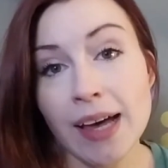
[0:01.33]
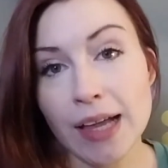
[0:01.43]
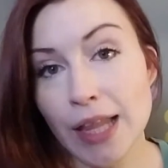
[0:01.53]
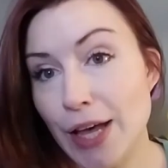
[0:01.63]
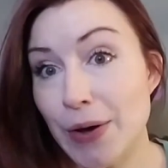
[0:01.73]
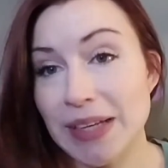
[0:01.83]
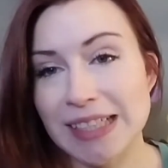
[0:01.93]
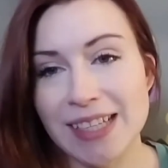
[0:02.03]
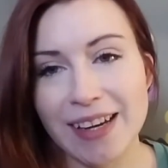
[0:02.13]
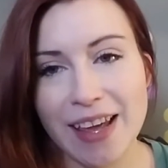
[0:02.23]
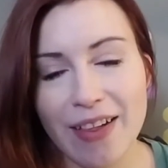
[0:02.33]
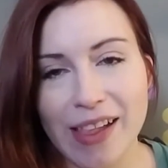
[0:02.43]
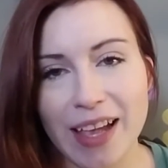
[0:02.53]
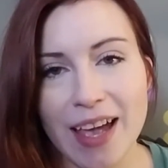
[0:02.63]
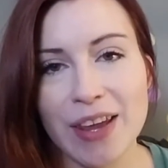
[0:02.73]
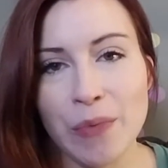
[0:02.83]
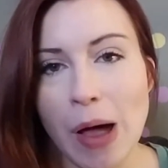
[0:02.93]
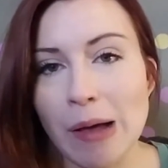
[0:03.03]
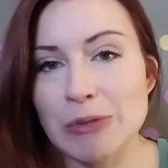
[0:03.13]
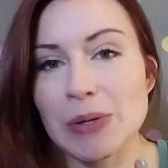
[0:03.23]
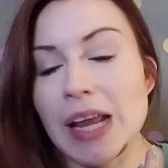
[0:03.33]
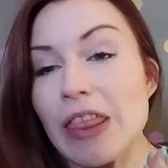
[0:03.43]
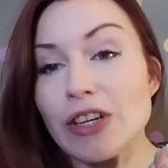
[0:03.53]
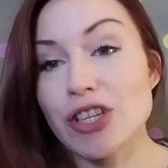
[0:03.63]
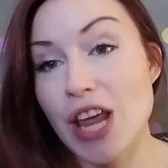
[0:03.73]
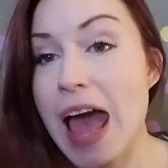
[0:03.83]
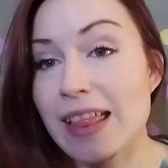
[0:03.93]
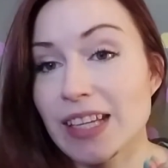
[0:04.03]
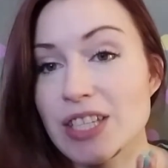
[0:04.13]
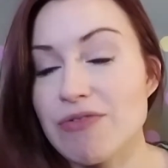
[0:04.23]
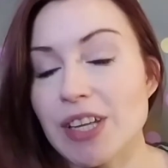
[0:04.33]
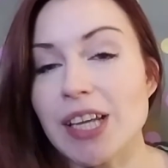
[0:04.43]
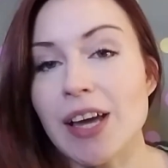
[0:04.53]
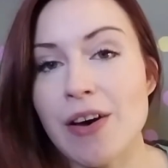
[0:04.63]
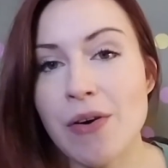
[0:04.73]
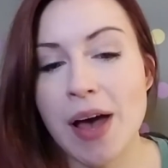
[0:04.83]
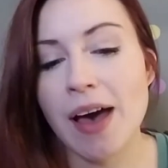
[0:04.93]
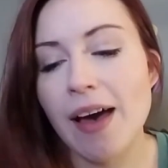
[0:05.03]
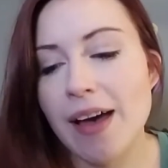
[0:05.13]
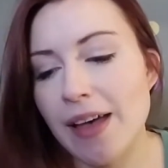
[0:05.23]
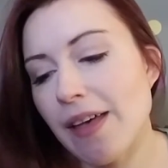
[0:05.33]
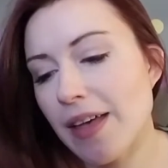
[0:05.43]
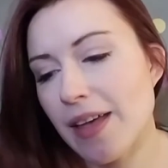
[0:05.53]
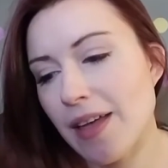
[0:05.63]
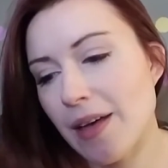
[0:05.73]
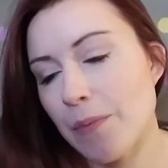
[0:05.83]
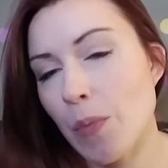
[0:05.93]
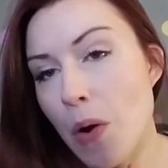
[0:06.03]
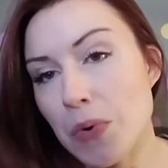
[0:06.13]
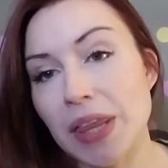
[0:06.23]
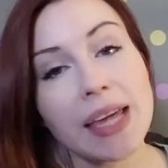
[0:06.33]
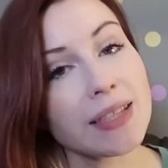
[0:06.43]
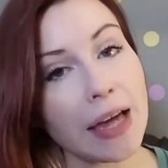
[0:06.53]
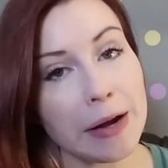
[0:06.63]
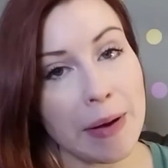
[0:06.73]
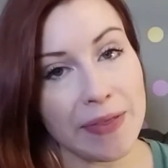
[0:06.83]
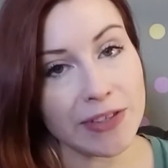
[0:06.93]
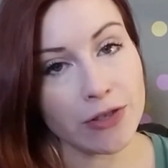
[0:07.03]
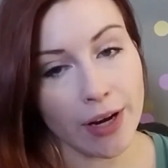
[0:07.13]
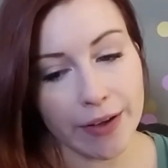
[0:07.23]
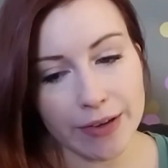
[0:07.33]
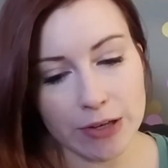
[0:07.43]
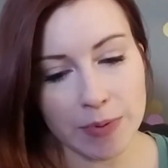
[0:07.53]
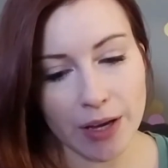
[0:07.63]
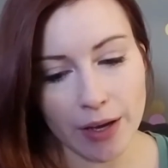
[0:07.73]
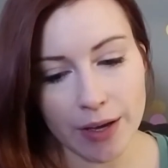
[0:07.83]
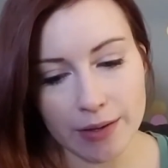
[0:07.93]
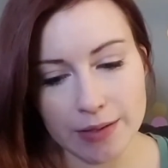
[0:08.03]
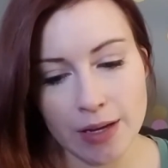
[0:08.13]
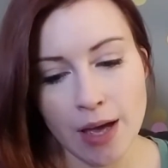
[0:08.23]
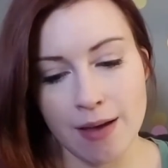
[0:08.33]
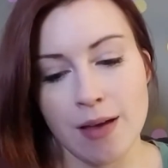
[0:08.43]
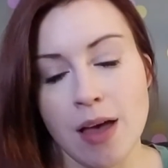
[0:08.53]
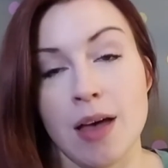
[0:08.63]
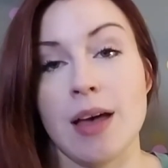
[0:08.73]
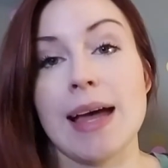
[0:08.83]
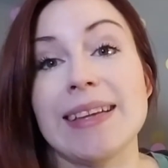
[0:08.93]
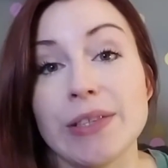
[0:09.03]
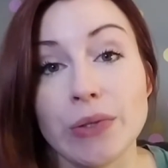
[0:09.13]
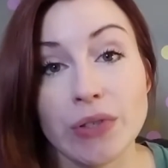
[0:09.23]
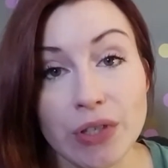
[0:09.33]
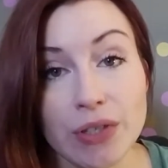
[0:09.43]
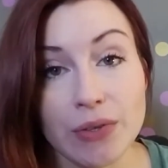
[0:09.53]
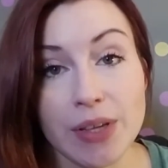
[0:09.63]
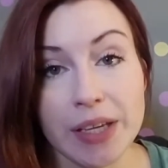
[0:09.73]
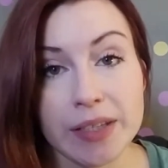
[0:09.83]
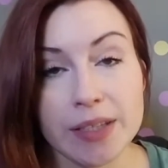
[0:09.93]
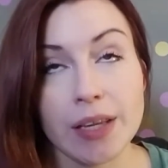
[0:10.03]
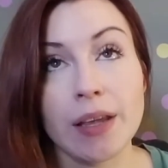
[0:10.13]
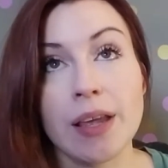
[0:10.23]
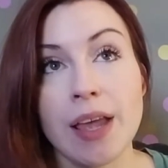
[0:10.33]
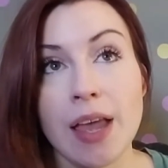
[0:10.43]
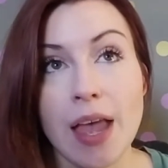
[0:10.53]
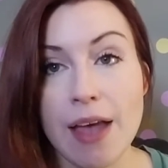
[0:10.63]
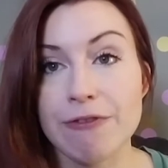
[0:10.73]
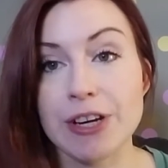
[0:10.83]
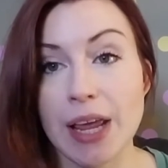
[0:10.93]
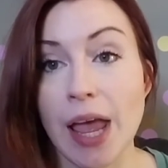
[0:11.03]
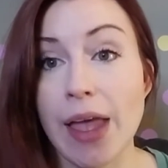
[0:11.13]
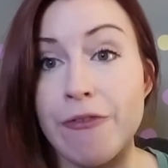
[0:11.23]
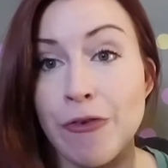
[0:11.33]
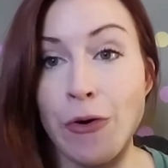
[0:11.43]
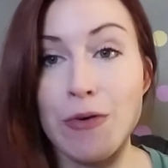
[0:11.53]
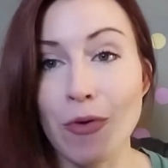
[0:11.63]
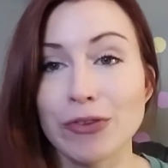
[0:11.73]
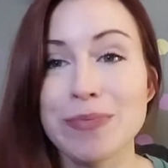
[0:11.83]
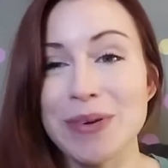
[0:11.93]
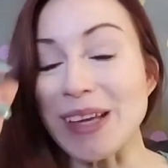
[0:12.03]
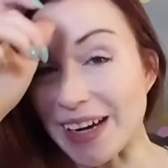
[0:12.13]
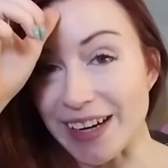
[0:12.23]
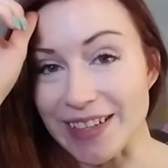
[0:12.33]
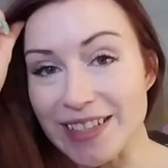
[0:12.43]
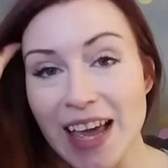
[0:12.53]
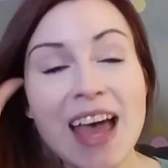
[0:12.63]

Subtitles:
Hello, it's Danielle again. Welcome to another challenge video. I am really excited about this challenge because I used to do this every day for multiple years